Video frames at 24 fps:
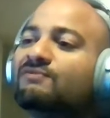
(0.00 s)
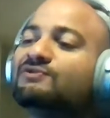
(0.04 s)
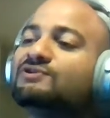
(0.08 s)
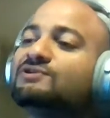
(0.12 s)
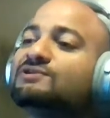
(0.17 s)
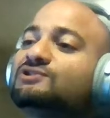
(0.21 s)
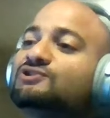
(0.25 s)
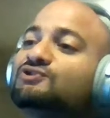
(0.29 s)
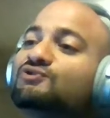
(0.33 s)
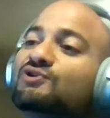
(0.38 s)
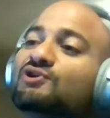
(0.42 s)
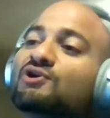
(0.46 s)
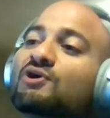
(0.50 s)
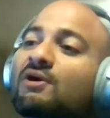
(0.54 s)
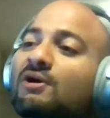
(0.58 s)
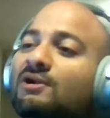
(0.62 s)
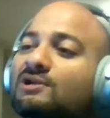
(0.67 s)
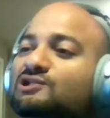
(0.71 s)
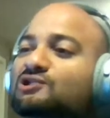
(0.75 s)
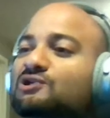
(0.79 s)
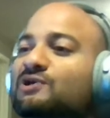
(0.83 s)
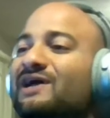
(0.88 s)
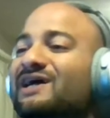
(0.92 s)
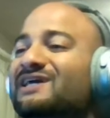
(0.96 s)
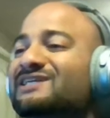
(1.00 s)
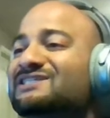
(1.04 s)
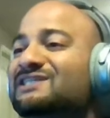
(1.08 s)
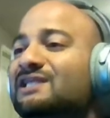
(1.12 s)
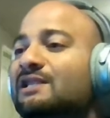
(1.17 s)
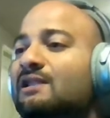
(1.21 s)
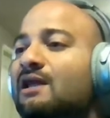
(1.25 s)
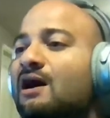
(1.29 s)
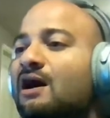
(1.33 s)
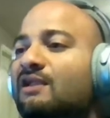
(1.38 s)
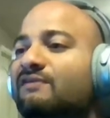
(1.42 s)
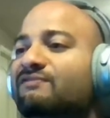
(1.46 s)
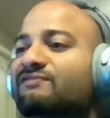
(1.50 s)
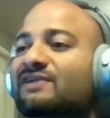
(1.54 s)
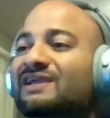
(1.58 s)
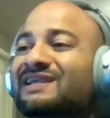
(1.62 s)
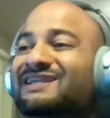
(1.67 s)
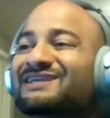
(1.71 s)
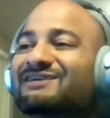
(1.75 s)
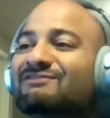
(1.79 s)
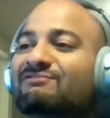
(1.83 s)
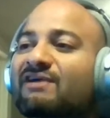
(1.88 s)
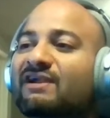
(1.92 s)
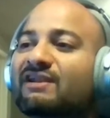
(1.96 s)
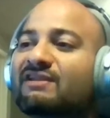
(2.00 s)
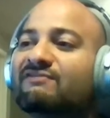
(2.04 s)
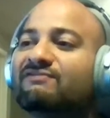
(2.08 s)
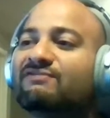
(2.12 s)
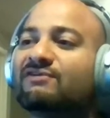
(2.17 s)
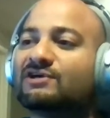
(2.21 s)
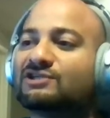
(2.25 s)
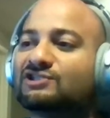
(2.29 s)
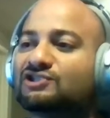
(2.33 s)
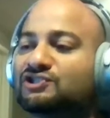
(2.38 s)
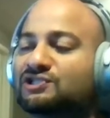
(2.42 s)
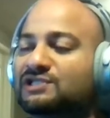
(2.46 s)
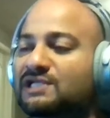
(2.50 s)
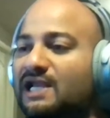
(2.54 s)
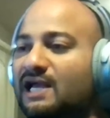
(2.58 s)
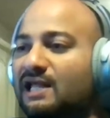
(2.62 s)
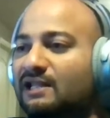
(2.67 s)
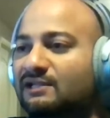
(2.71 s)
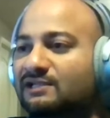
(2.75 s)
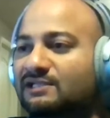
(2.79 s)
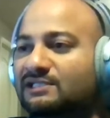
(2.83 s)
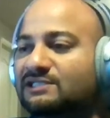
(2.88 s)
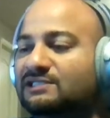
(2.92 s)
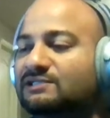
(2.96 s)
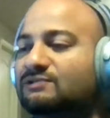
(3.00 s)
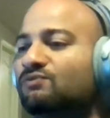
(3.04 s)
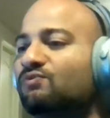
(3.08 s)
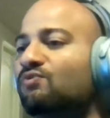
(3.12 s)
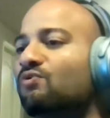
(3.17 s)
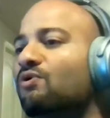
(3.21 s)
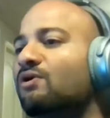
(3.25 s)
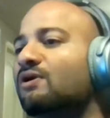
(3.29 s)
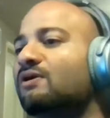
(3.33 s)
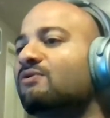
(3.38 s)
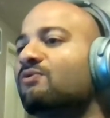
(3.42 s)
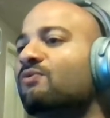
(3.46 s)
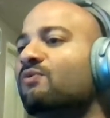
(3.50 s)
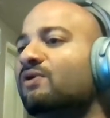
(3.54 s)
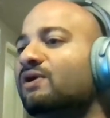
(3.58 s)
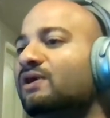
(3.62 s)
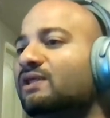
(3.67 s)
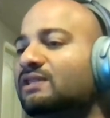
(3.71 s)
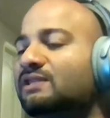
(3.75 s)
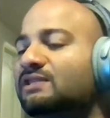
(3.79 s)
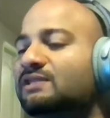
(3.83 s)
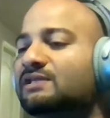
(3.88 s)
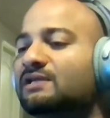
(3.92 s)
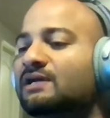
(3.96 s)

Visual Studio also has a lot of integrated functionality to work with